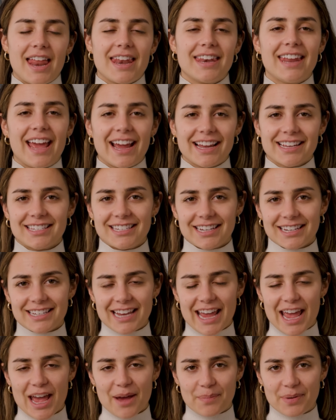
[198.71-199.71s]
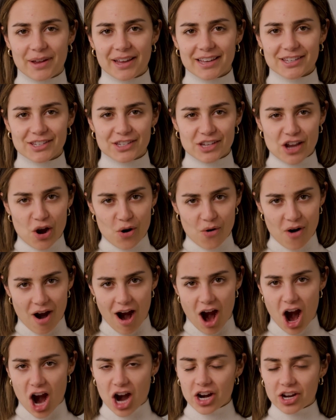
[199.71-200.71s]
Next tip. So,
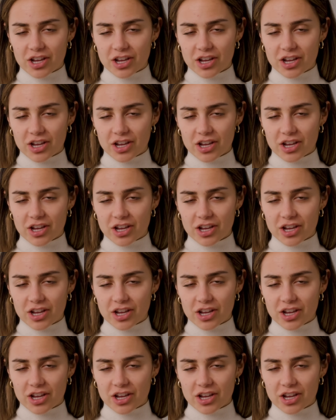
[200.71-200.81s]
are